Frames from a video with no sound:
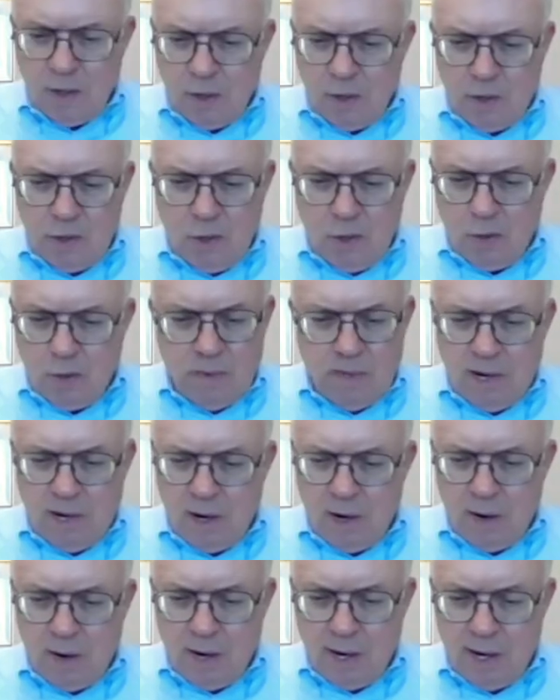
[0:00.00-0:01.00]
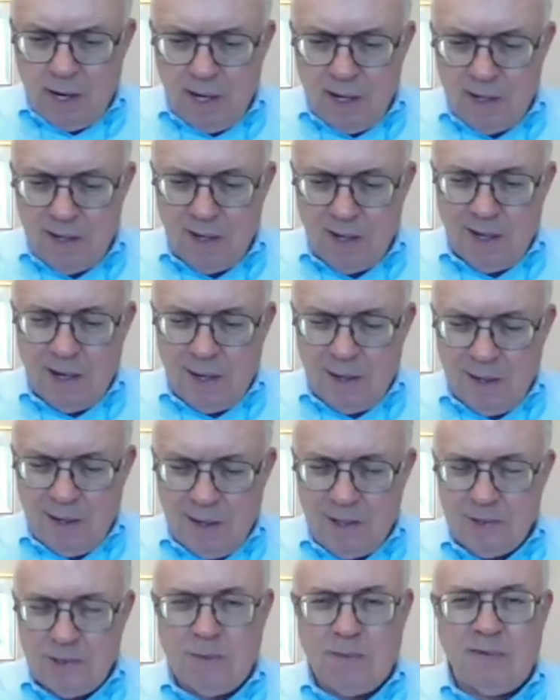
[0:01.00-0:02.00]
cube there,
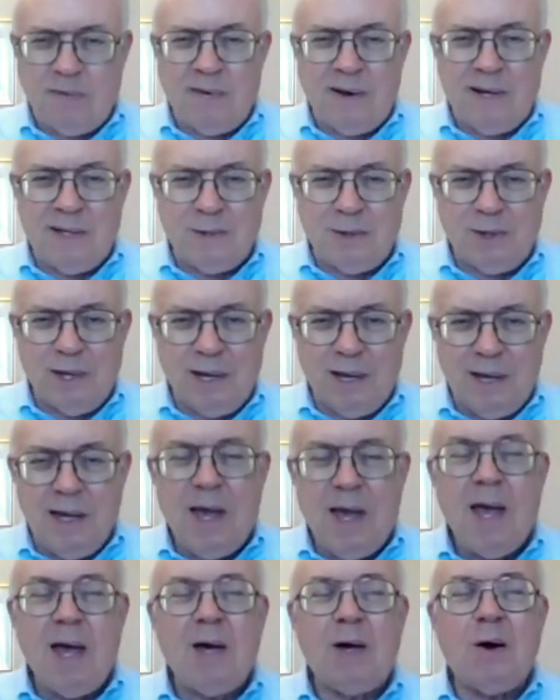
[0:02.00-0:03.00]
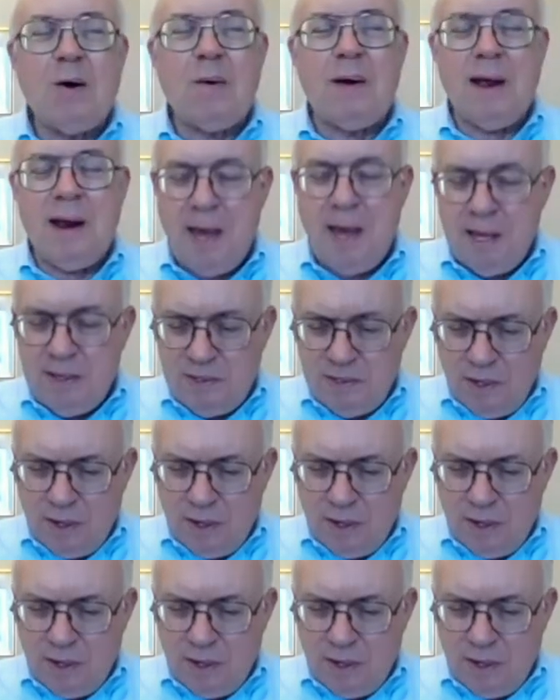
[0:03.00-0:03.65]
Supervisor Lee. Go right ahead, sir.